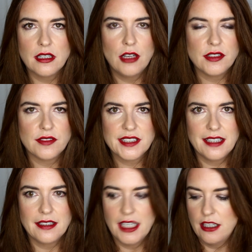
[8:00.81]
and loads of
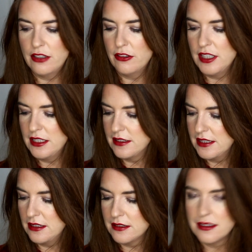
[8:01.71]
skincare
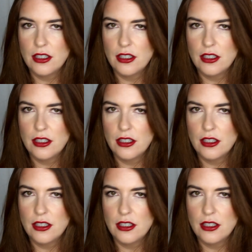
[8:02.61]
ingredients in.